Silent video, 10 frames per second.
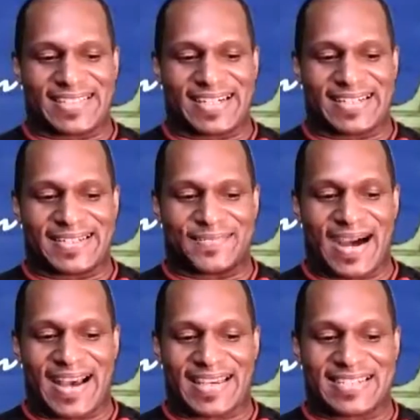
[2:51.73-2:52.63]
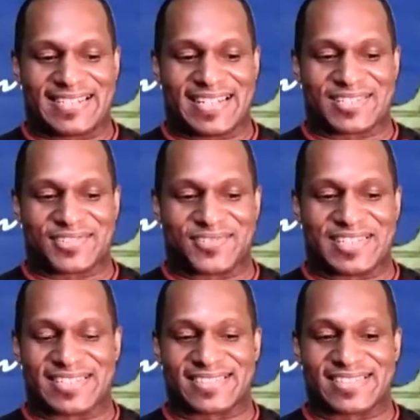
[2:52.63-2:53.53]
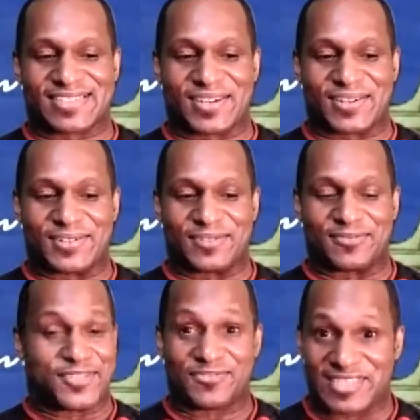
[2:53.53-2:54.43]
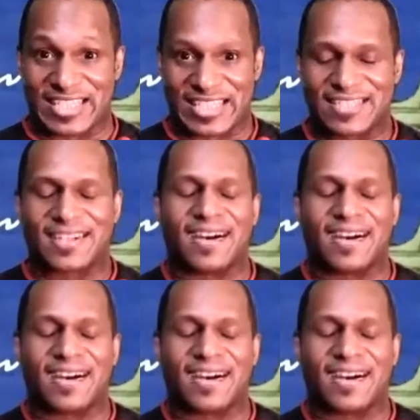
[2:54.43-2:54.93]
I just recently turned 50,